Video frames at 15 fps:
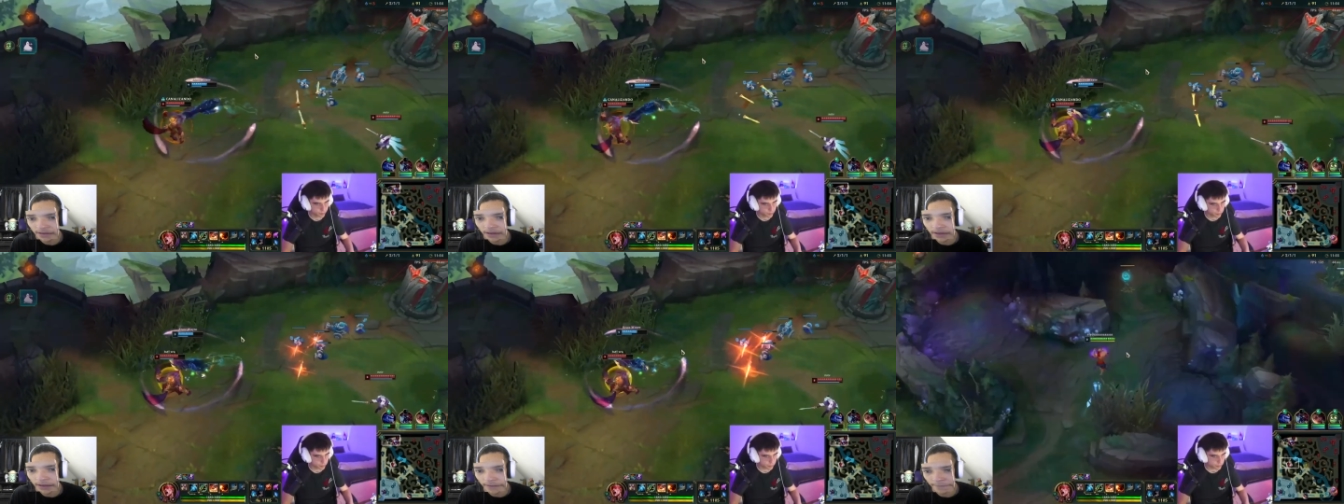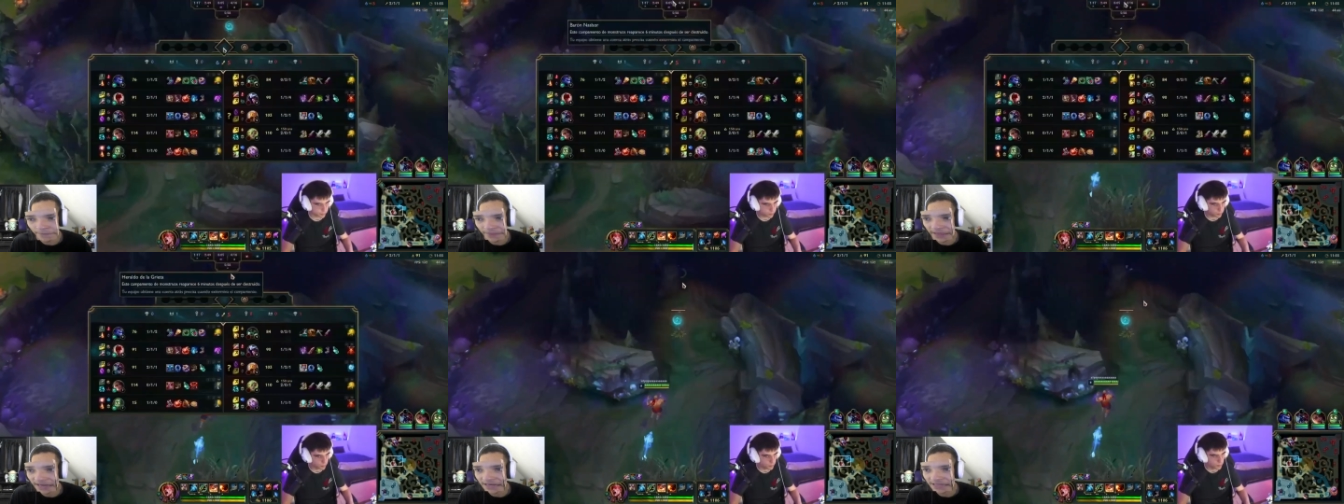um,
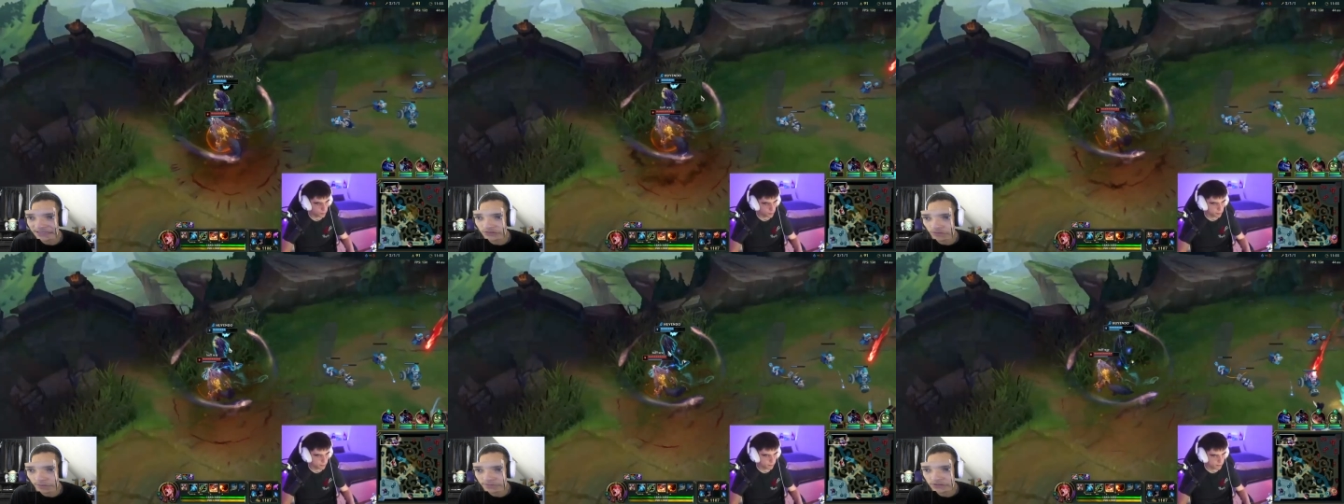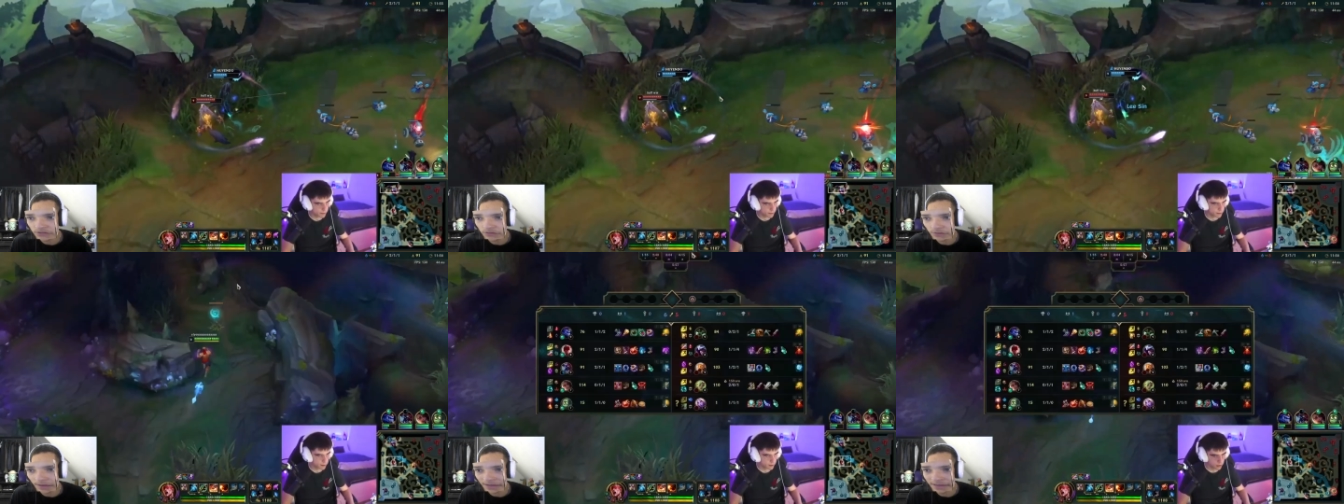they can interrupt
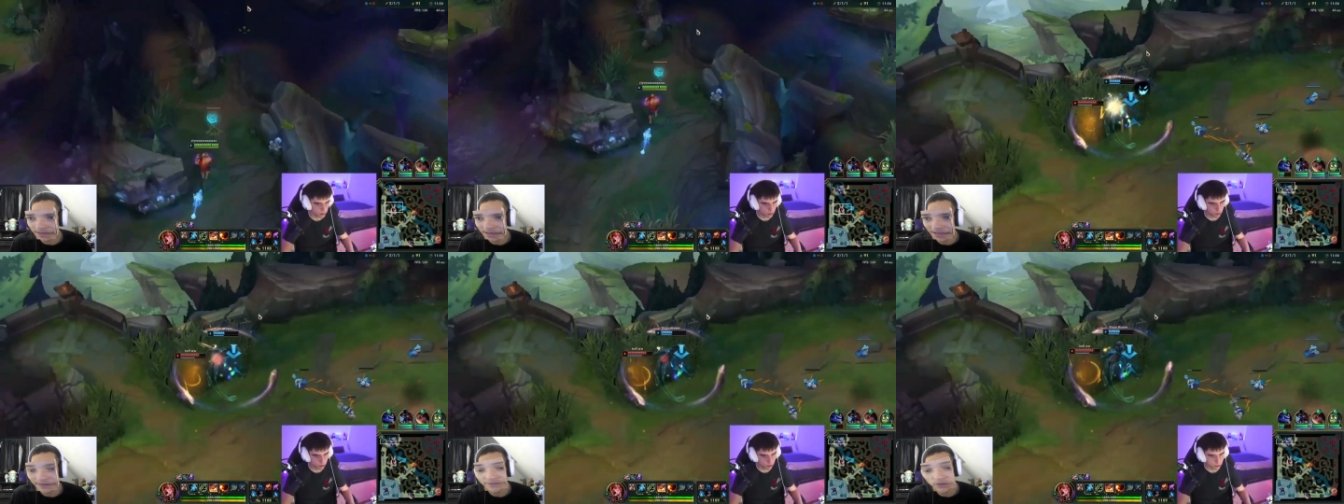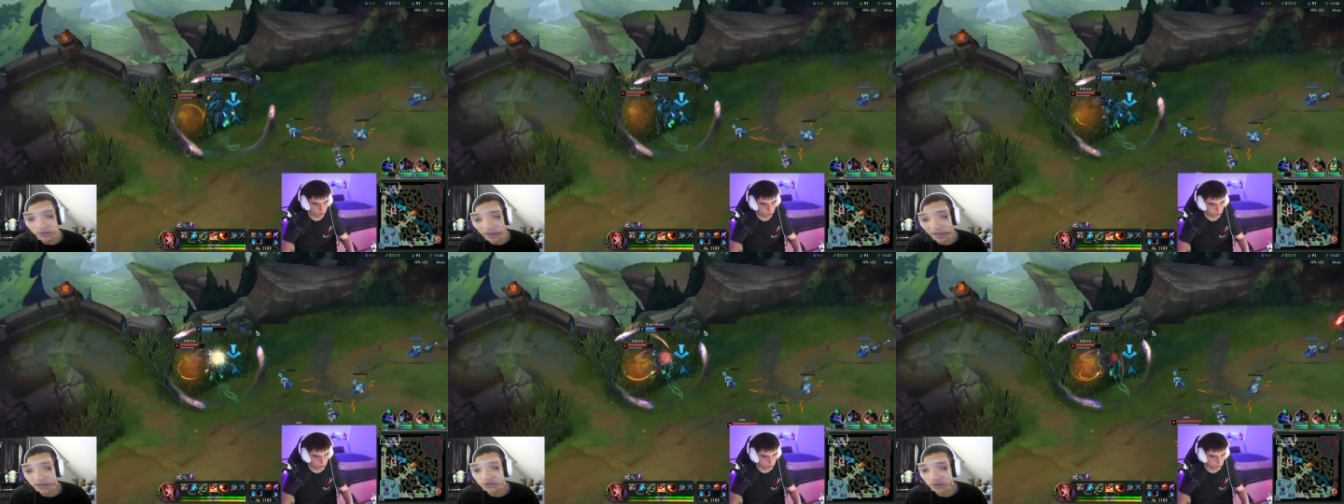you, and if you
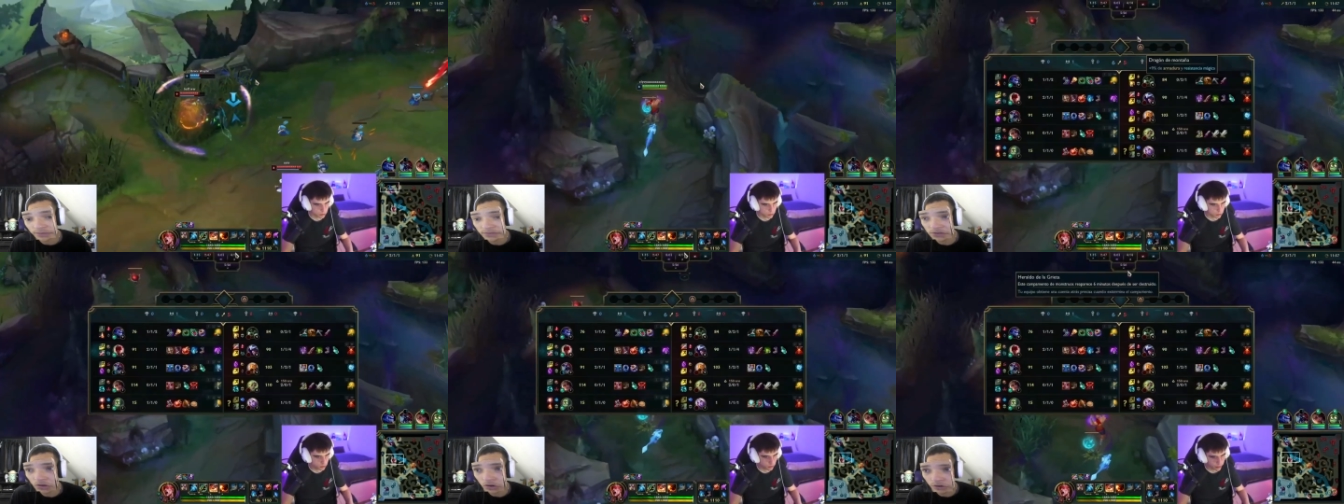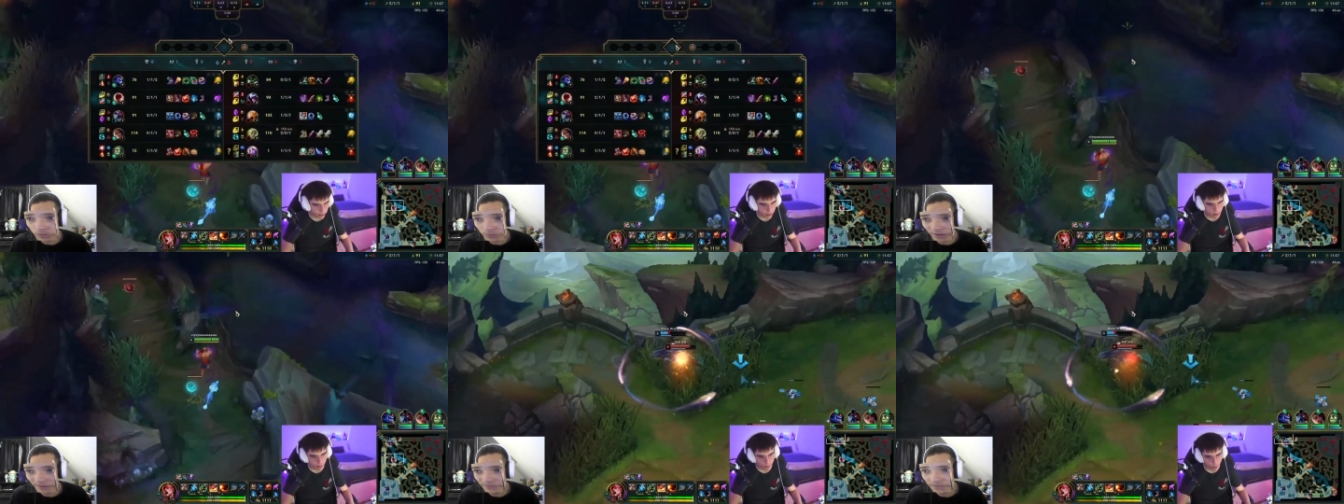get interrupted on a
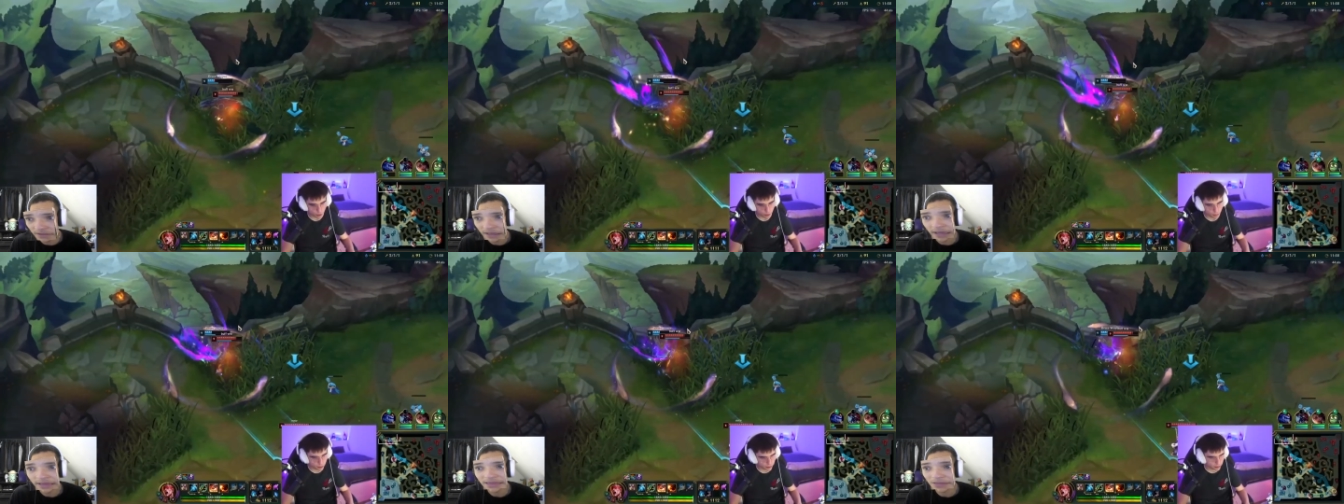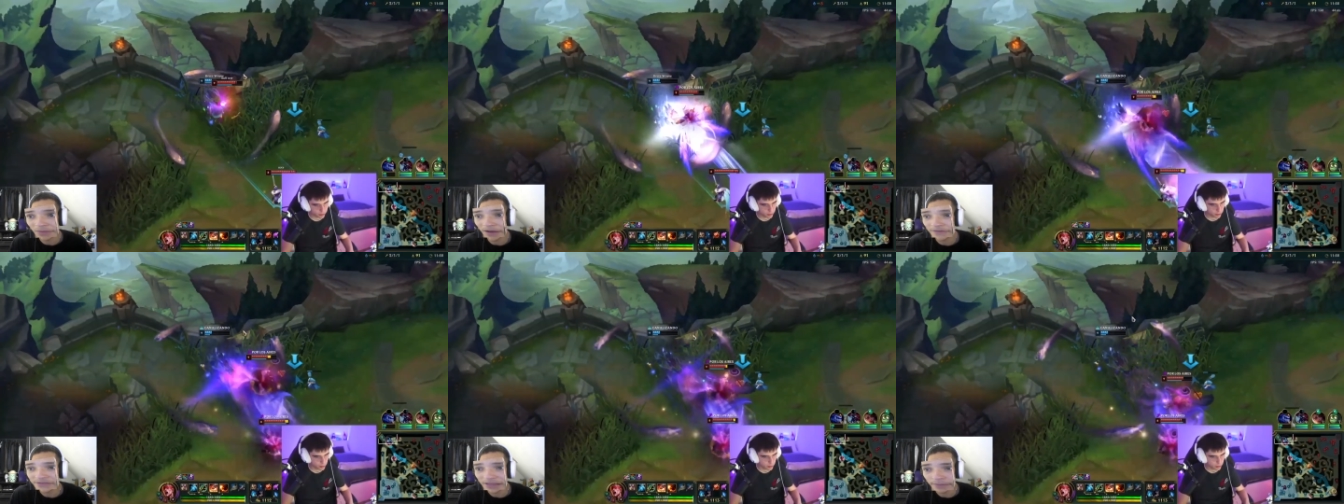rift, the
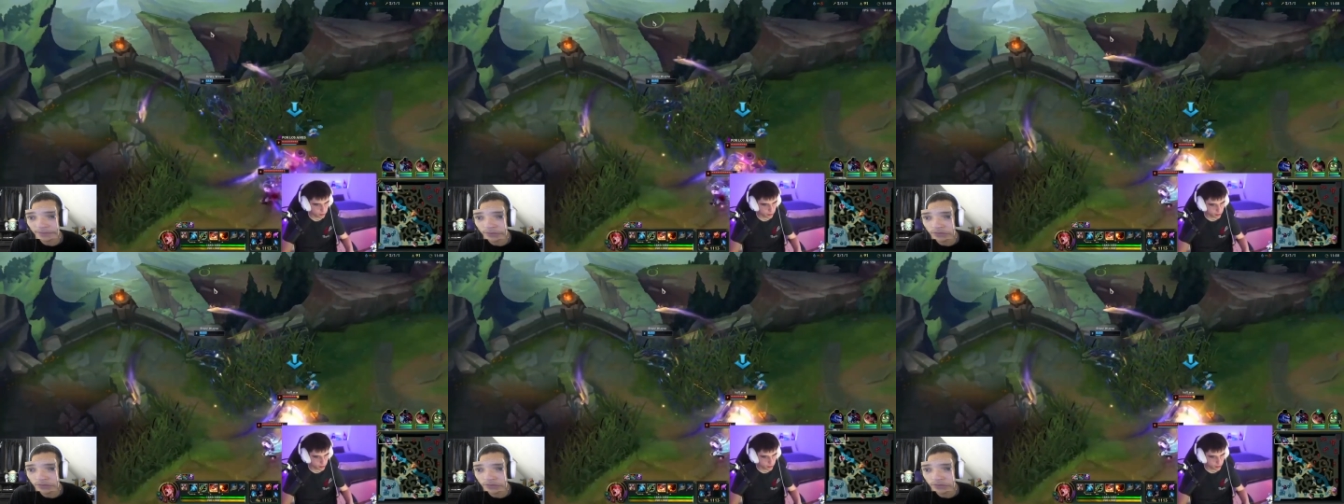amount of tempo